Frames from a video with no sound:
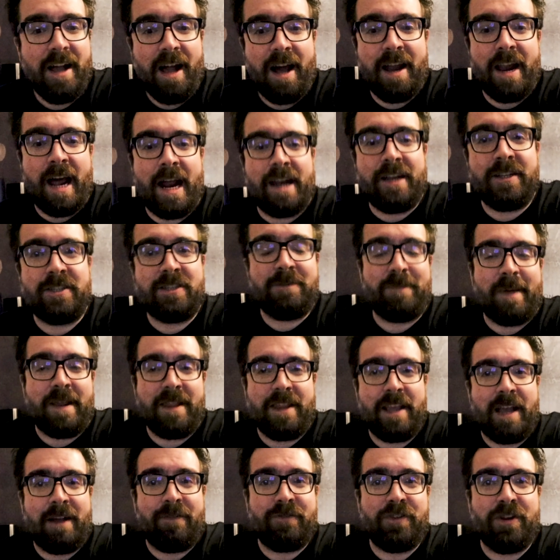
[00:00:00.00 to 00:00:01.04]
And Anna
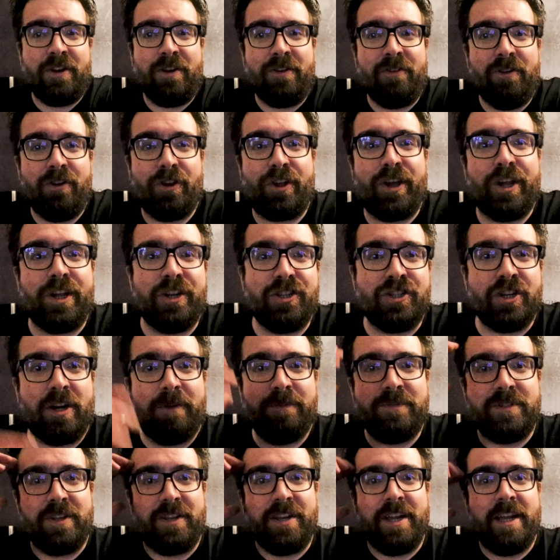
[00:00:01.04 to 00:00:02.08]
spent the afternoon looking at
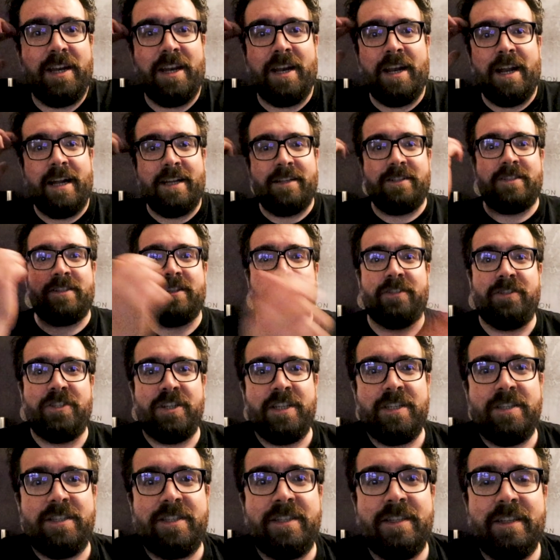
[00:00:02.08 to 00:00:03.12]
jobs on the internet, so
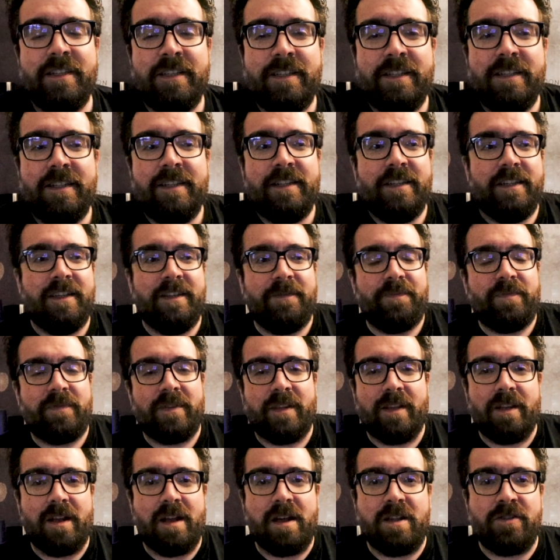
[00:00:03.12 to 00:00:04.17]
she's
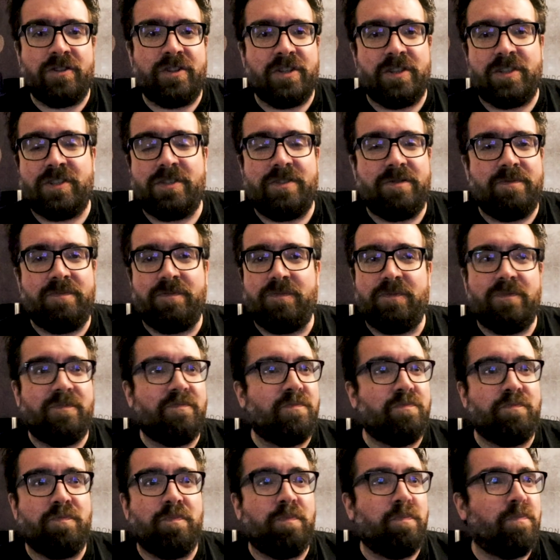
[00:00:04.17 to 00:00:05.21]
just
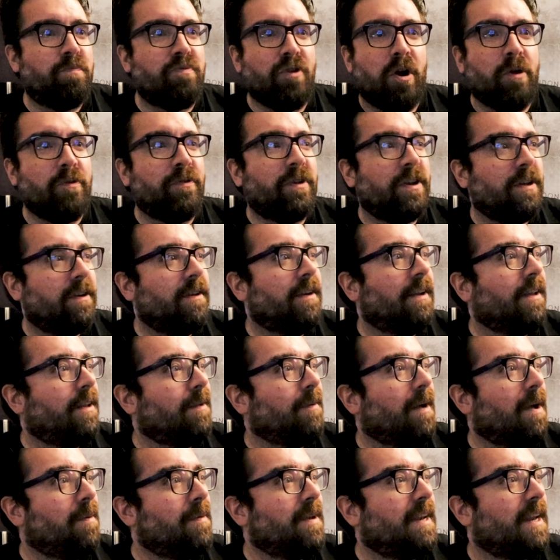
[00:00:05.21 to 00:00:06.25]
broken at the
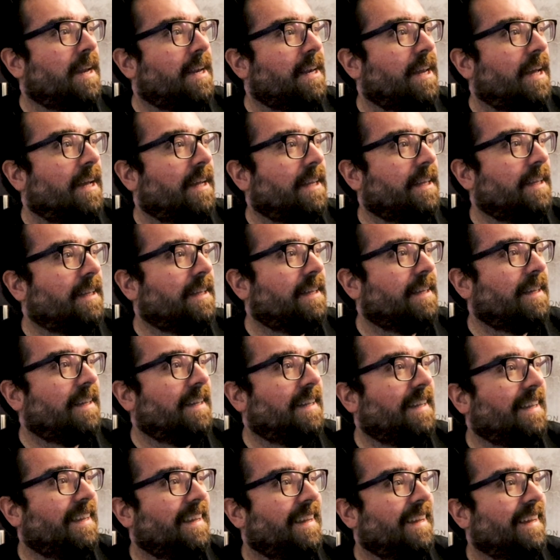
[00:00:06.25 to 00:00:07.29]
moment, and yeah.
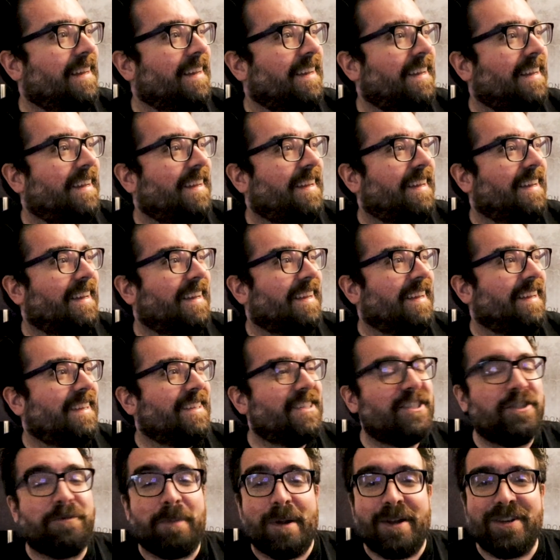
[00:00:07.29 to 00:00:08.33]

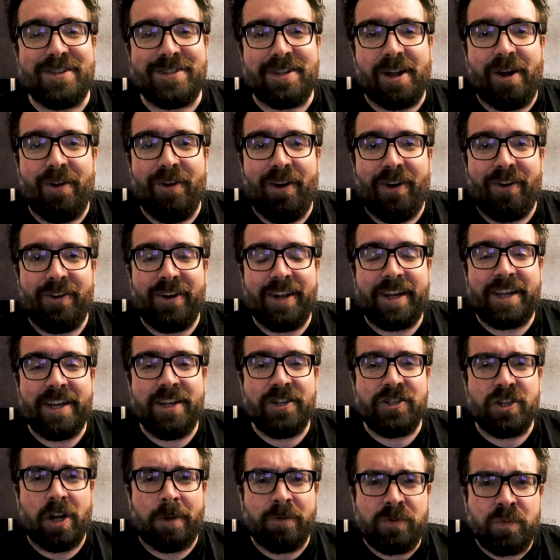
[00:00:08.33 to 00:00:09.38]
She spent so long looking
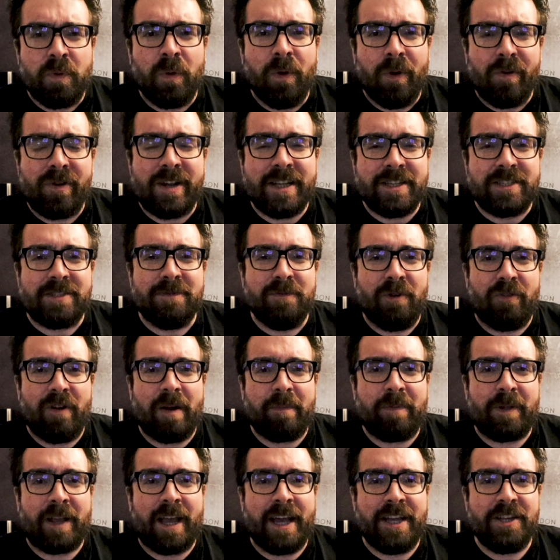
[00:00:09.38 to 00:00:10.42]
at jobs. We will get some more
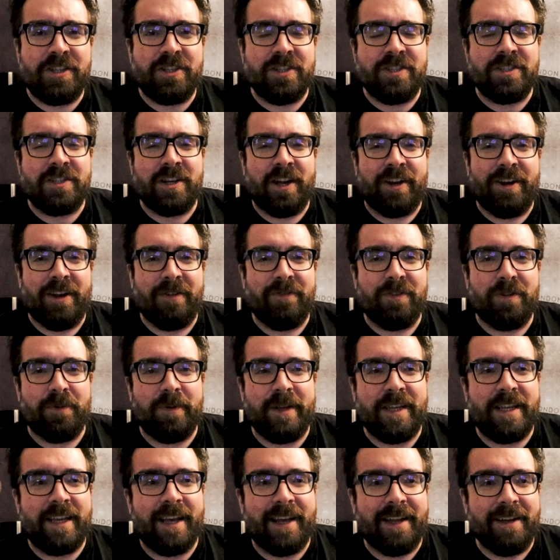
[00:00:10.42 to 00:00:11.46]
applications done over the
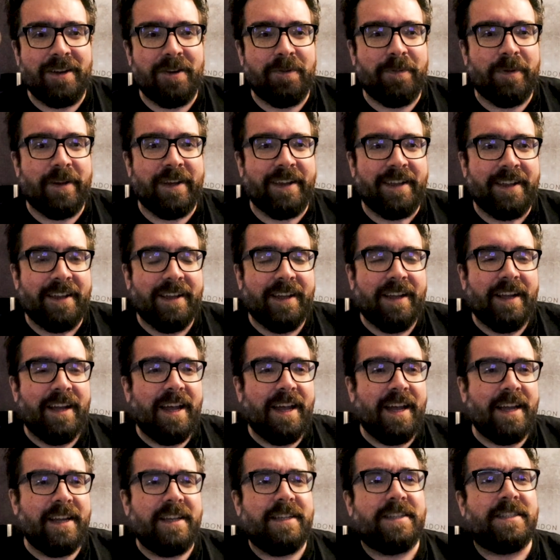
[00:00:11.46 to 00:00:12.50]
weekend, but
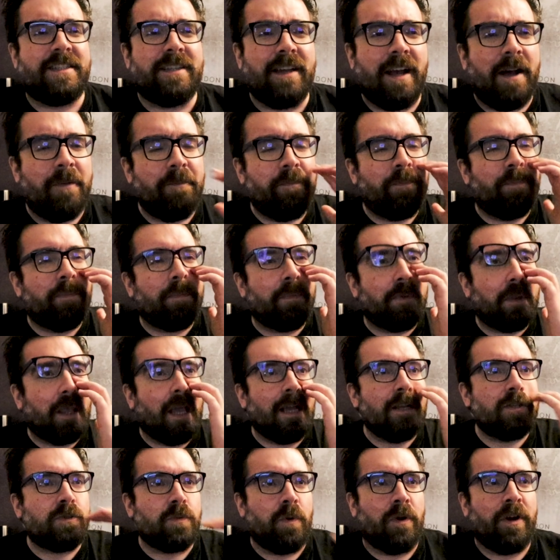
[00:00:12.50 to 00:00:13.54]
it's um,
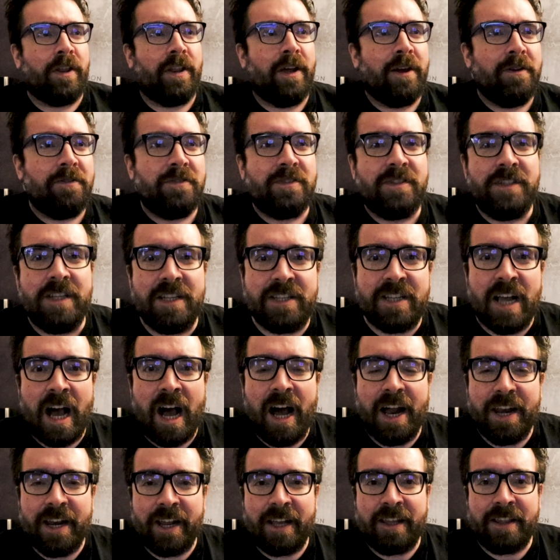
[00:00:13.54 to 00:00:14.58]
it's one of those
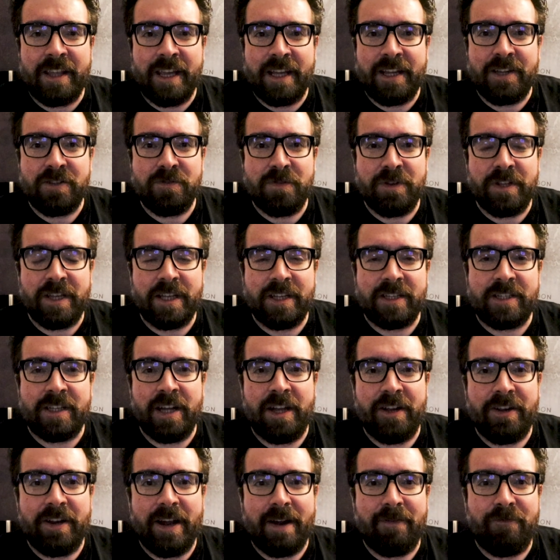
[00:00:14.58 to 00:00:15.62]
disheartening things when you get
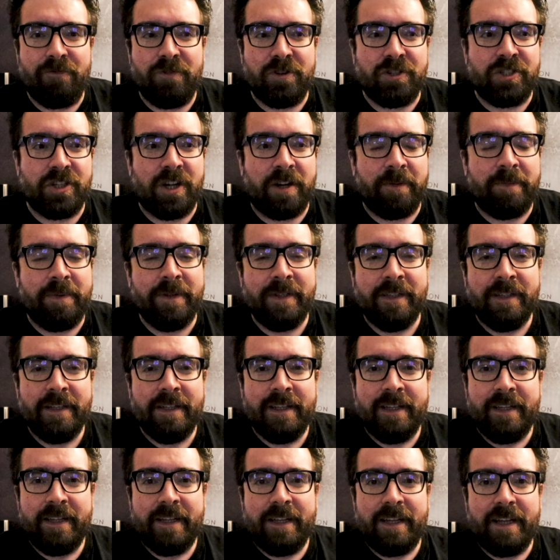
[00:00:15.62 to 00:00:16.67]
turned down for a job.
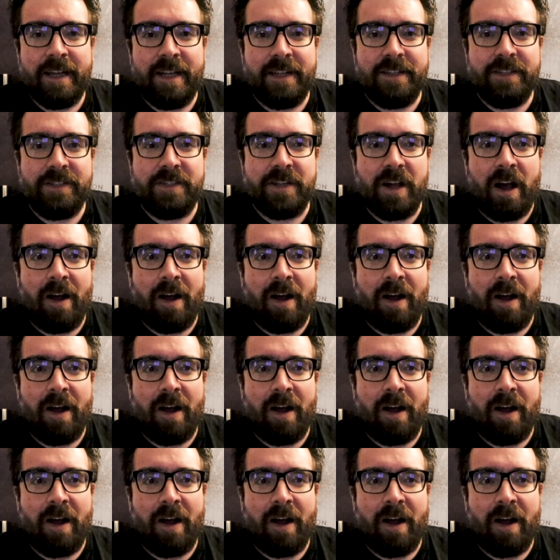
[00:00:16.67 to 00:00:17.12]
And